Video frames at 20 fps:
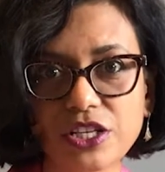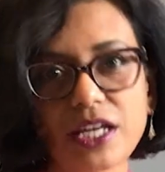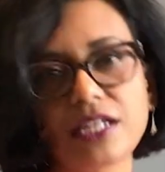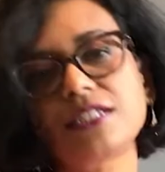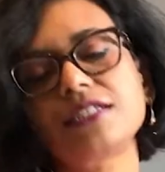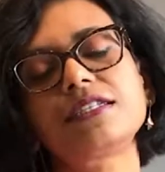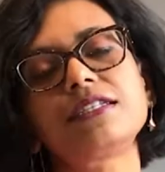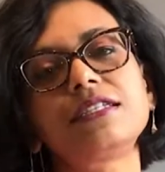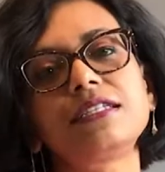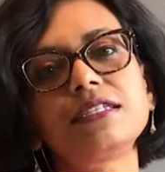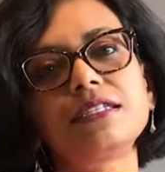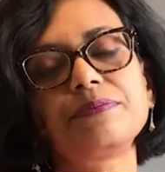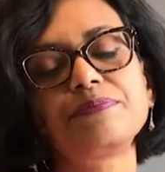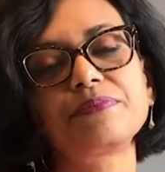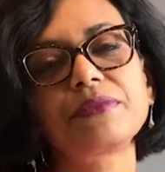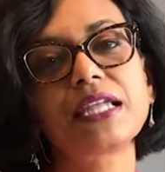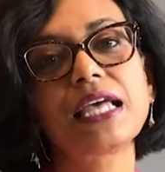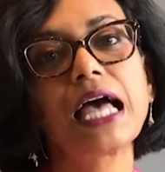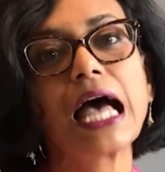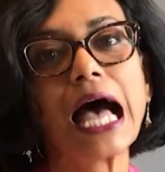London.
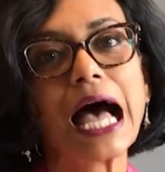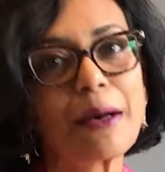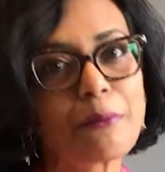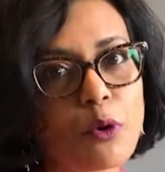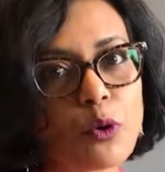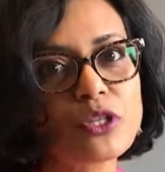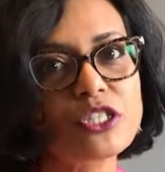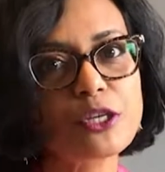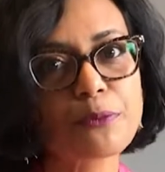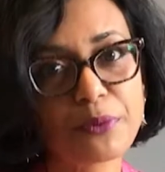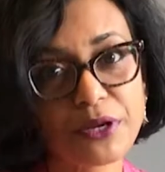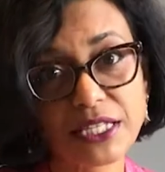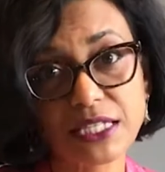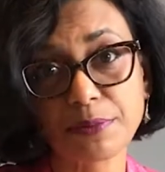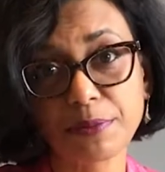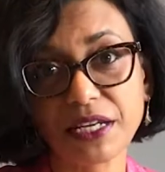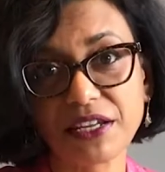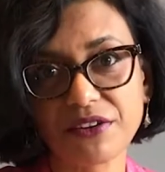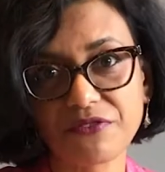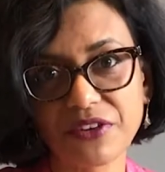I'm also Principal
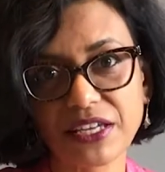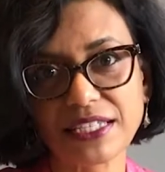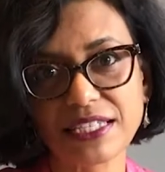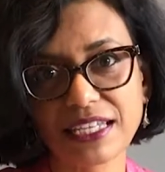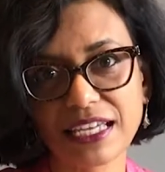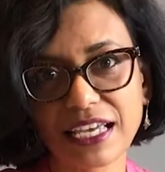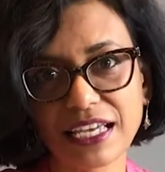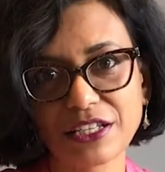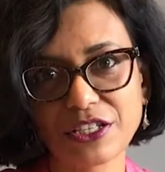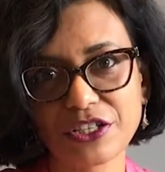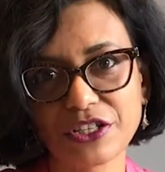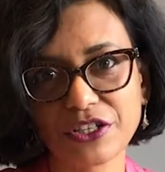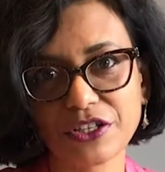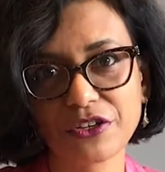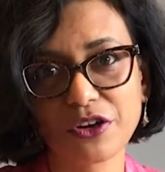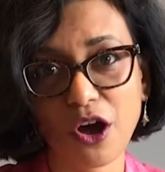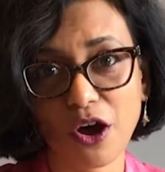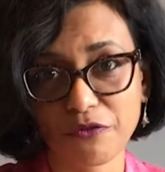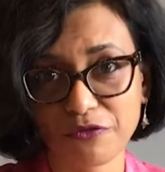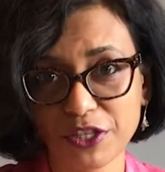Investigator
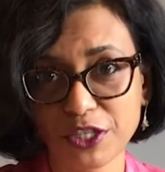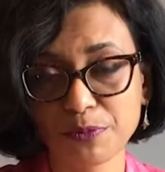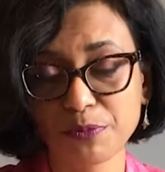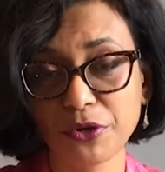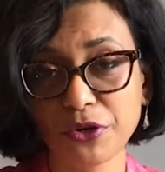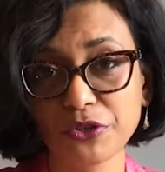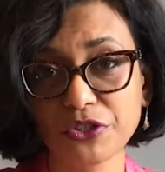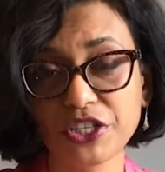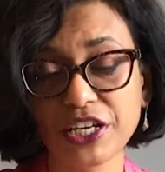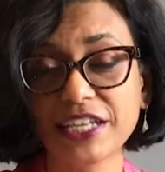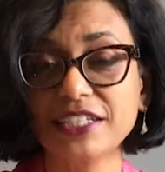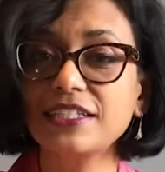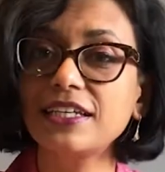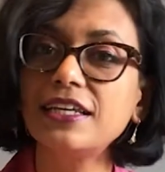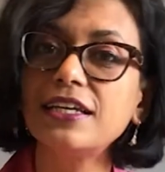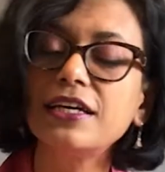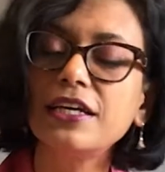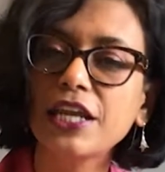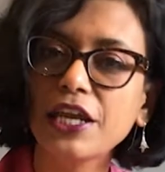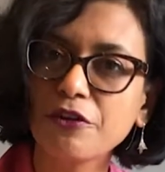of this project,
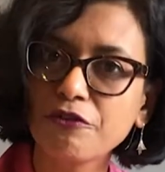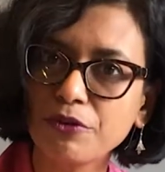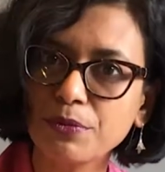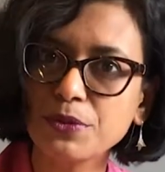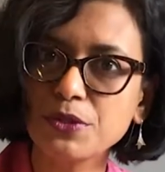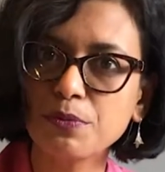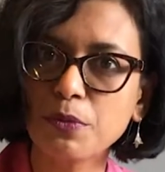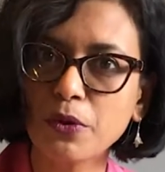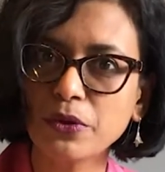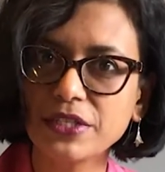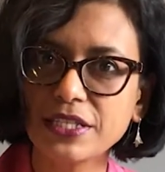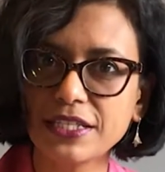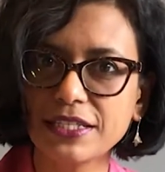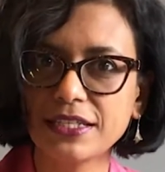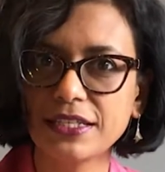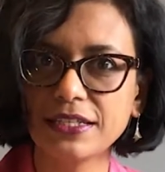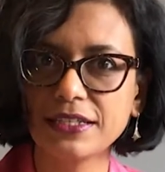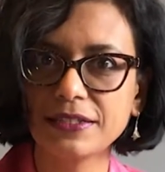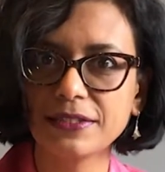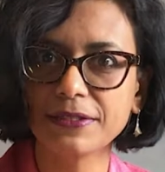Learning from Small
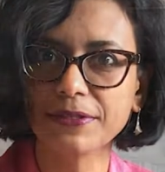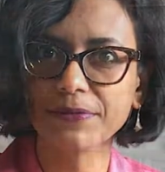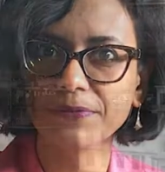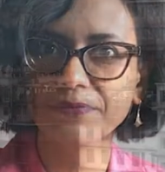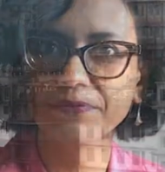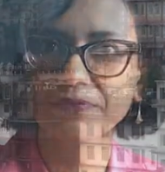Cities.